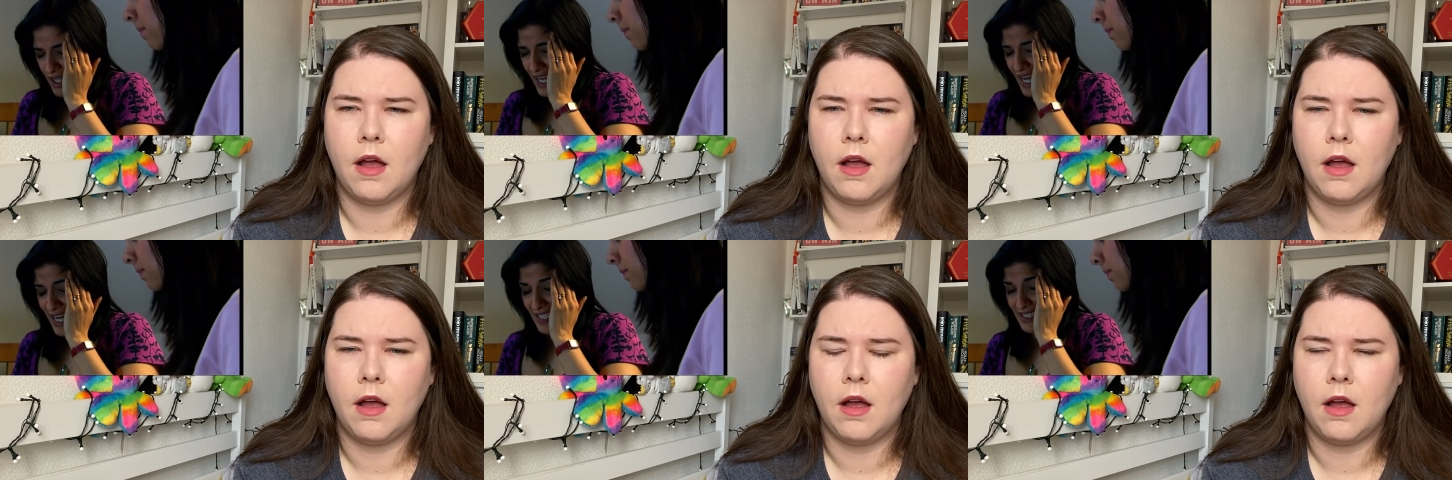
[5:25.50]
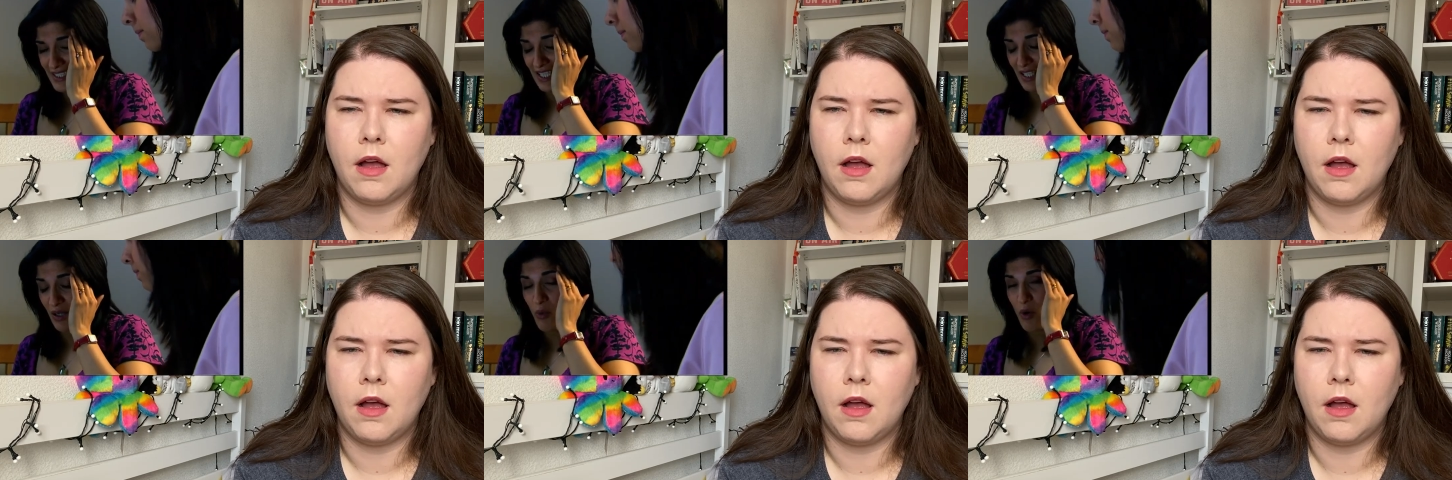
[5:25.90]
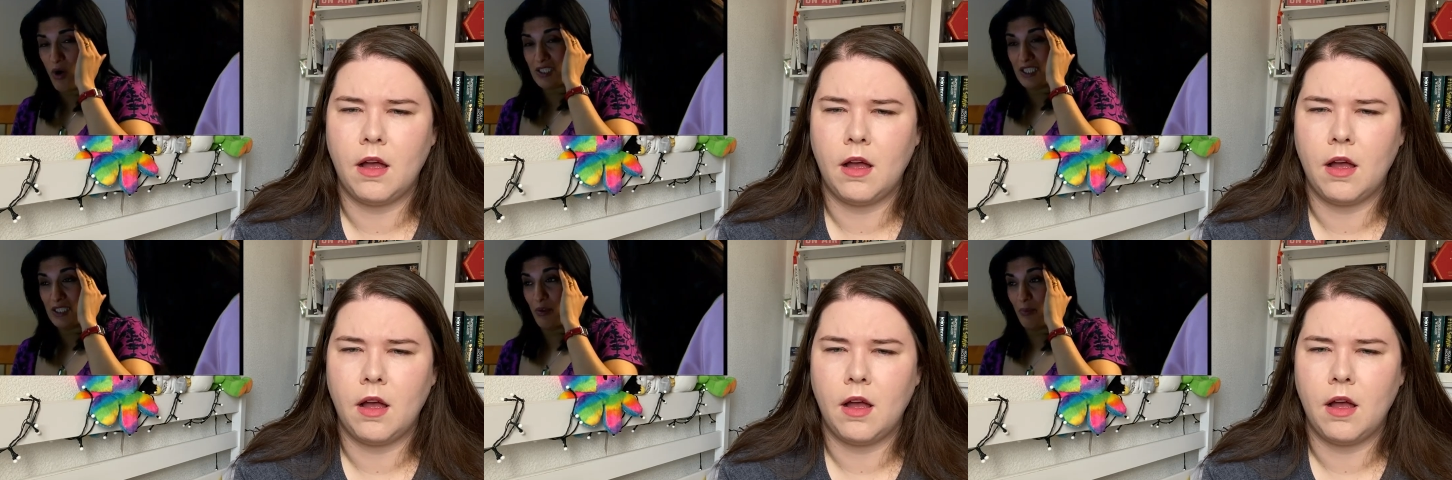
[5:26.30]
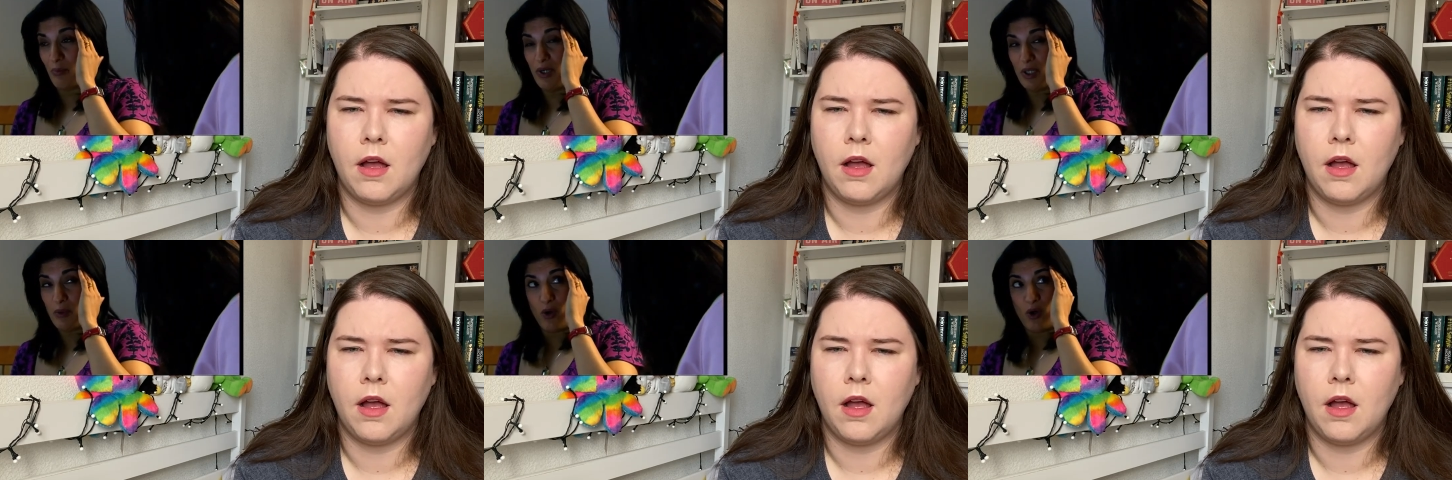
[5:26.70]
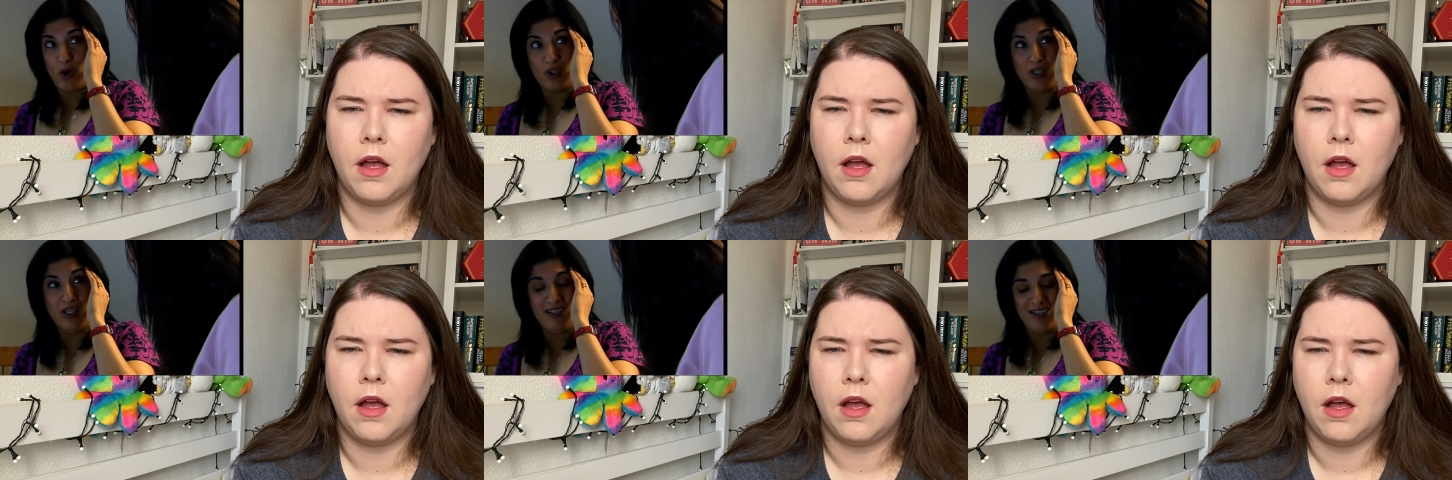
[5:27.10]
Speaker 1: it aches like I walked into a brick
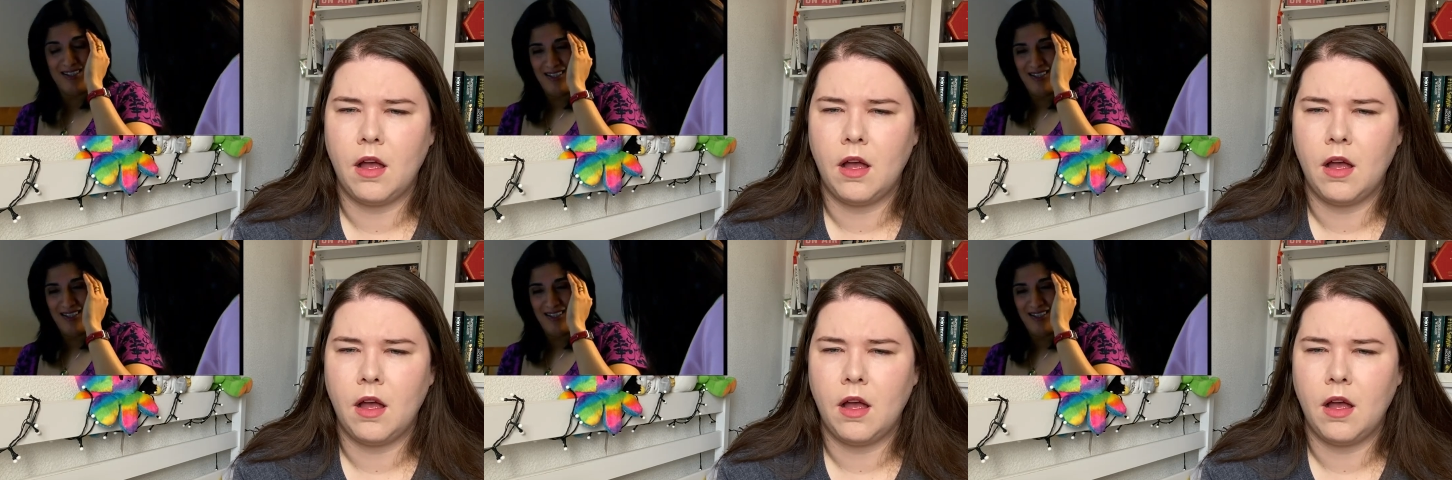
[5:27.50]
wall.